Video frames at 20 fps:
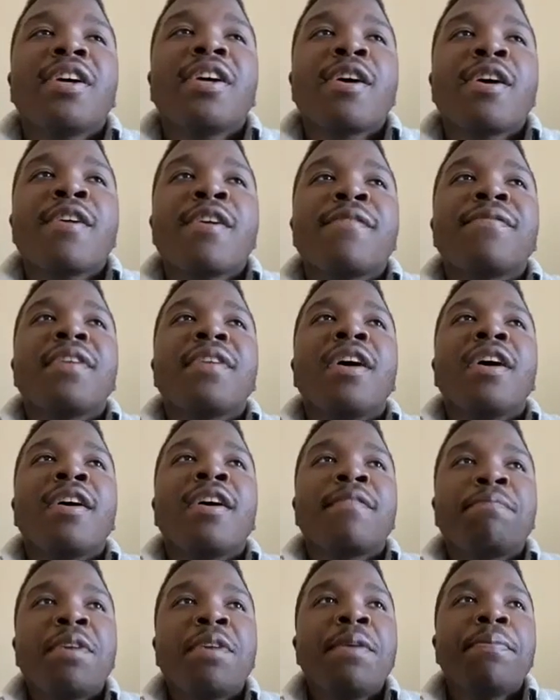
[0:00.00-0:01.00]
of people that
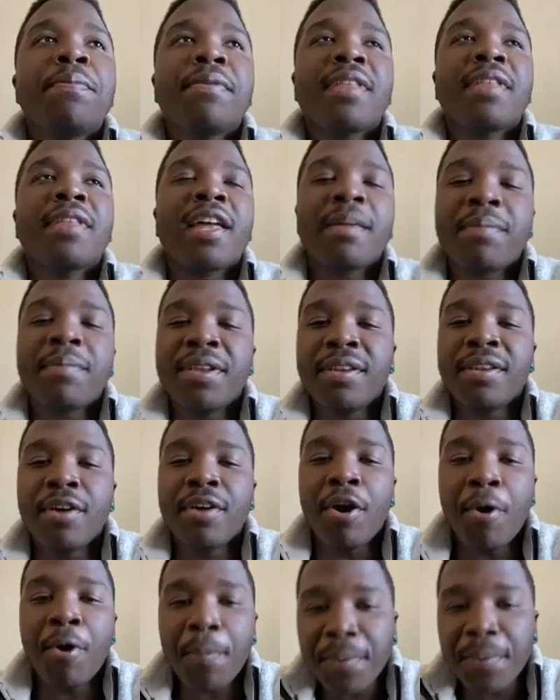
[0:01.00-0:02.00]
have been open to the
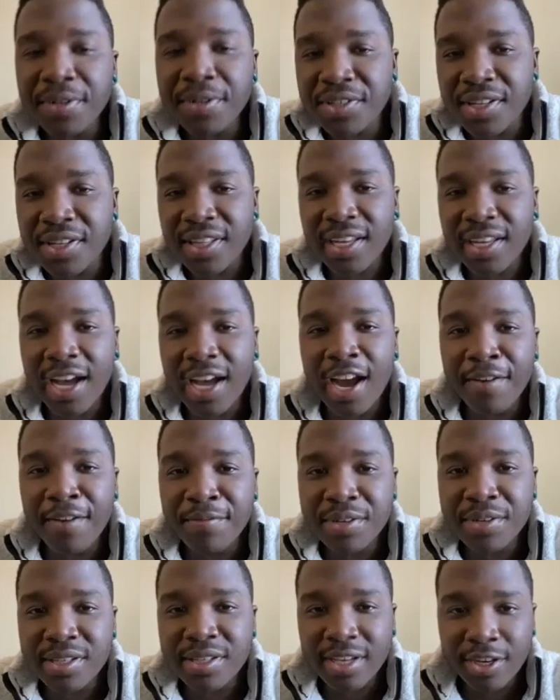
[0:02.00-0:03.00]
conversation
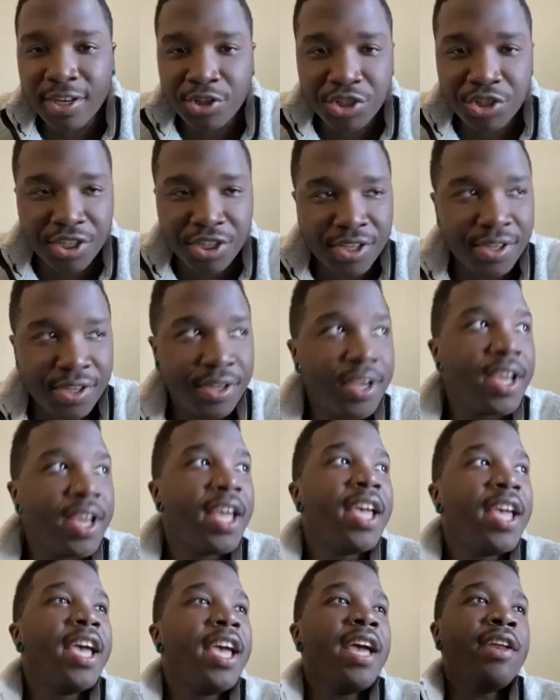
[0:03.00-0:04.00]
and open to
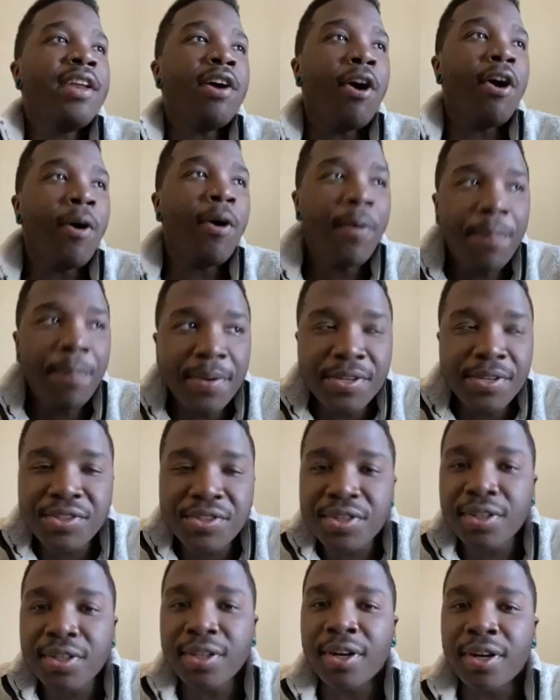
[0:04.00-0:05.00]
learning and
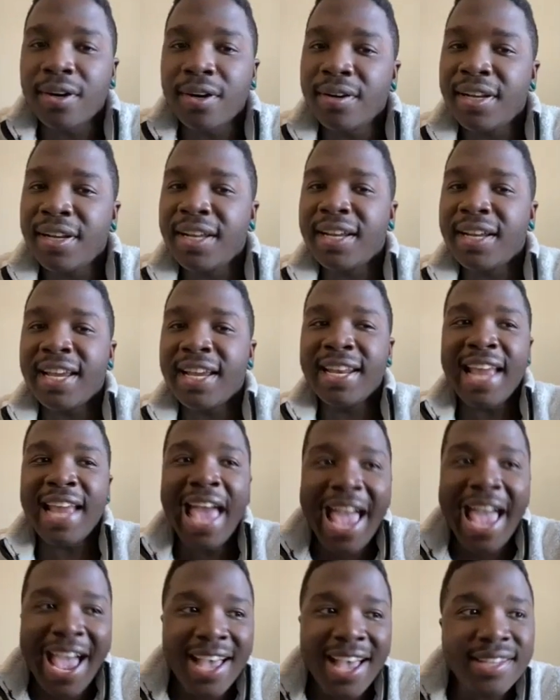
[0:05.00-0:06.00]
asking what can they do to
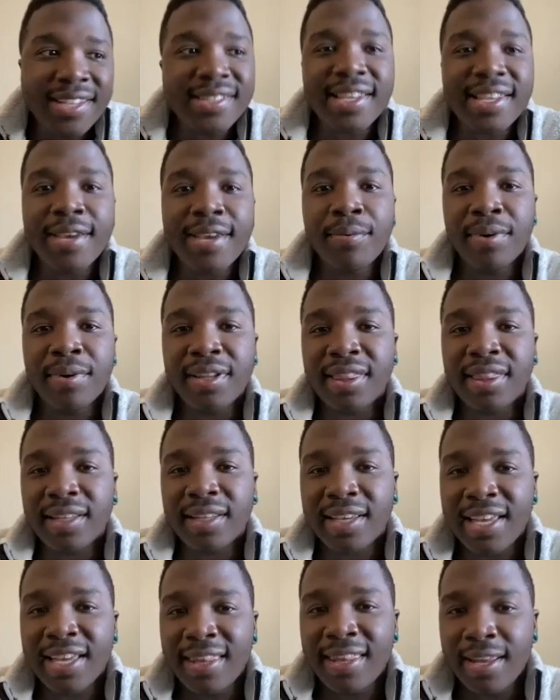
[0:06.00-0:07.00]
be proactive
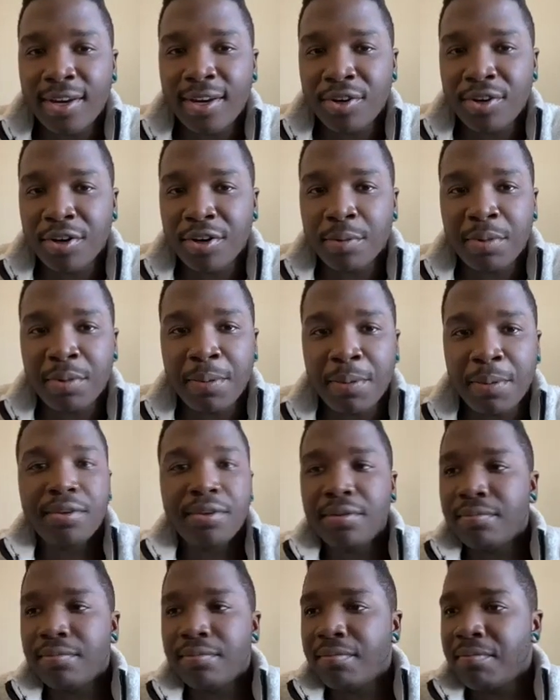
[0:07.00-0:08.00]
about
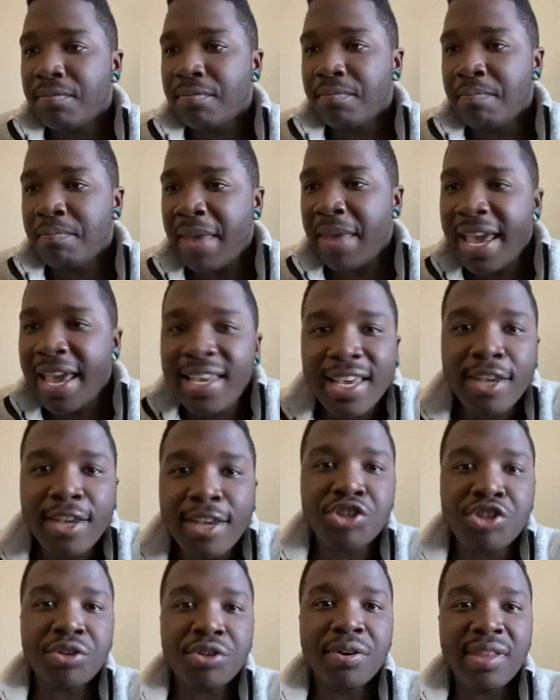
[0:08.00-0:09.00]
making sure
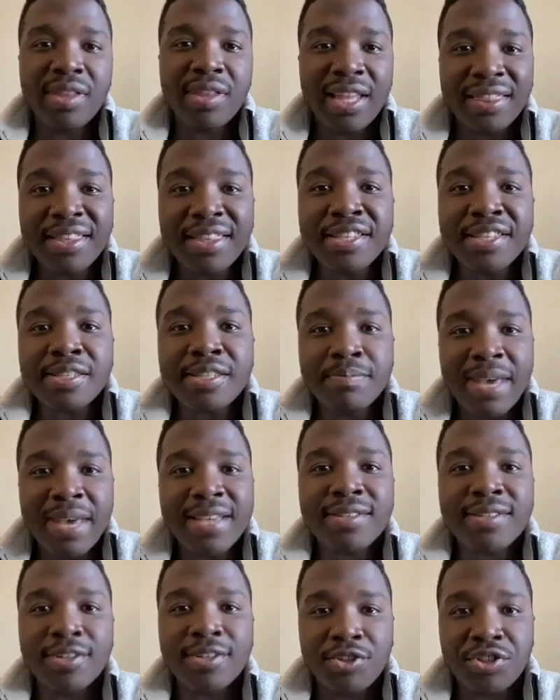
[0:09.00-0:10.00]
that this message
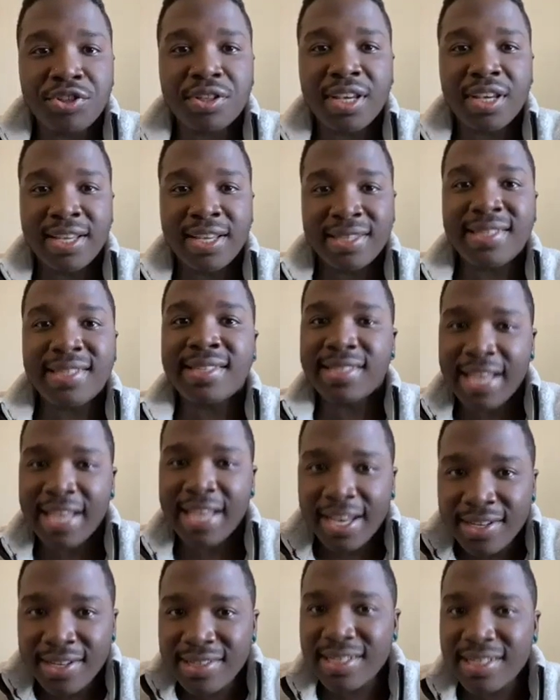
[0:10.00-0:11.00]
is sent and
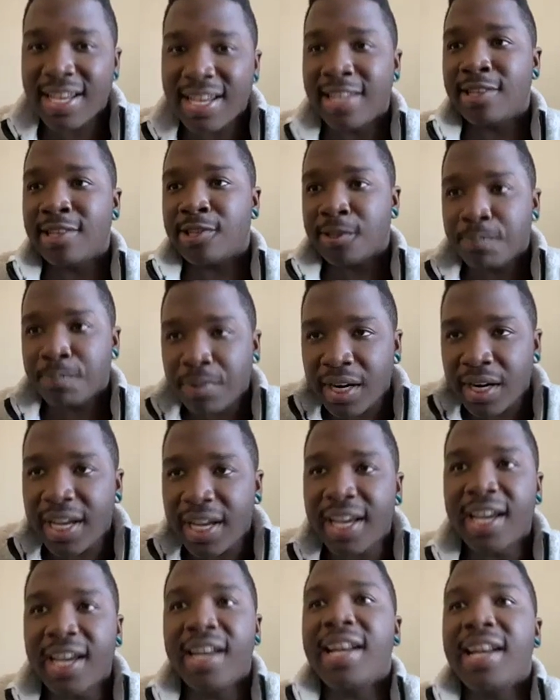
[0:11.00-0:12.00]
spread, and
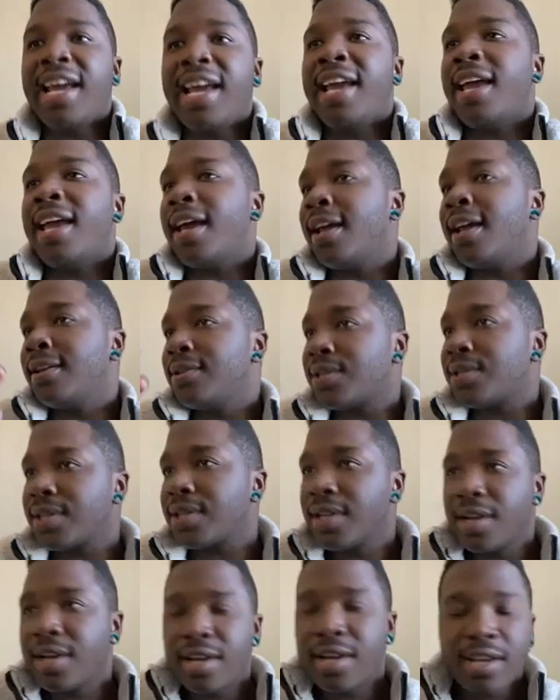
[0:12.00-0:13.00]

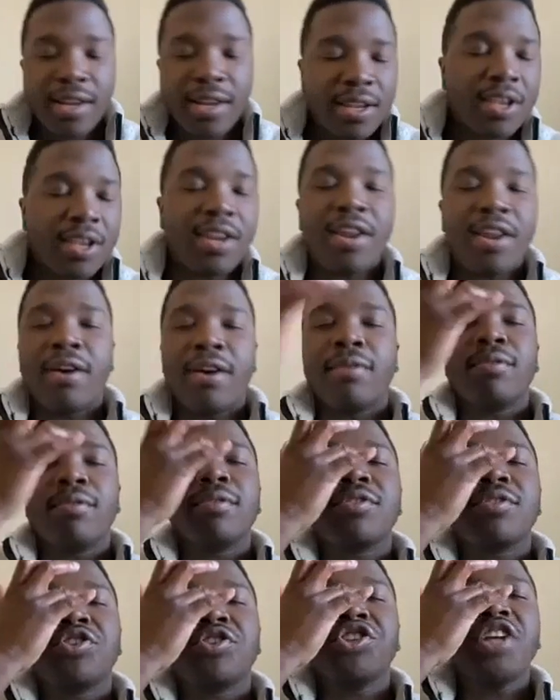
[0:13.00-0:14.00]
change can happen
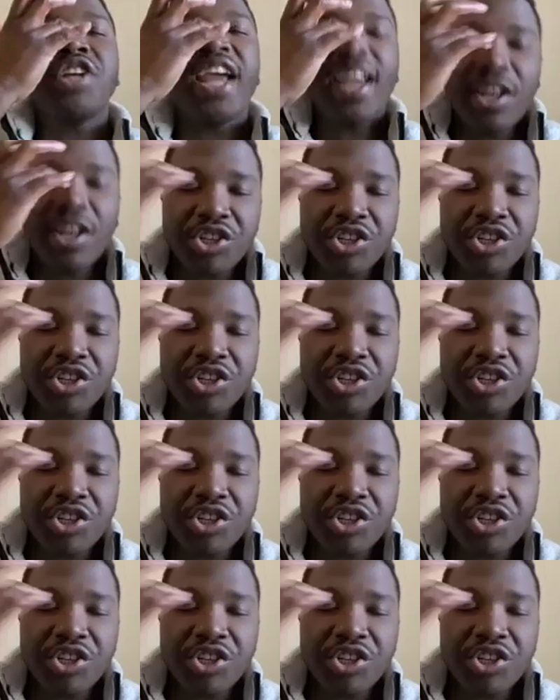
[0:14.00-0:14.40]
somehow.